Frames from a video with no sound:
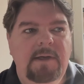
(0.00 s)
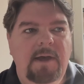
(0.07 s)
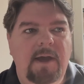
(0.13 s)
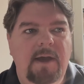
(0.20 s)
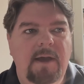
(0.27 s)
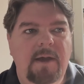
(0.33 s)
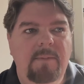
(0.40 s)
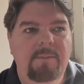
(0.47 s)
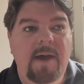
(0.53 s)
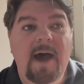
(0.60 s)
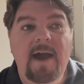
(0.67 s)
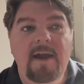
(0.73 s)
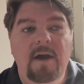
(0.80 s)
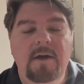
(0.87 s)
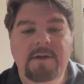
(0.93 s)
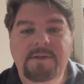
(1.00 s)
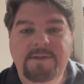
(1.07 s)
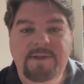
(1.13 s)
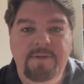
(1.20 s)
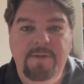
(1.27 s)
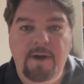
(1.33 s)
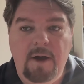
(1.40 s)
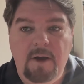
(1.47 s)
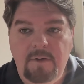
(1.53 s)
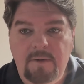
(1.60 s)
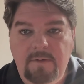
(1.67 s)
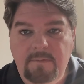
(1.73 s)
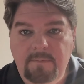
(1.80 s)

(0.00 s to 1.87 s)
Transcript: I honestly thought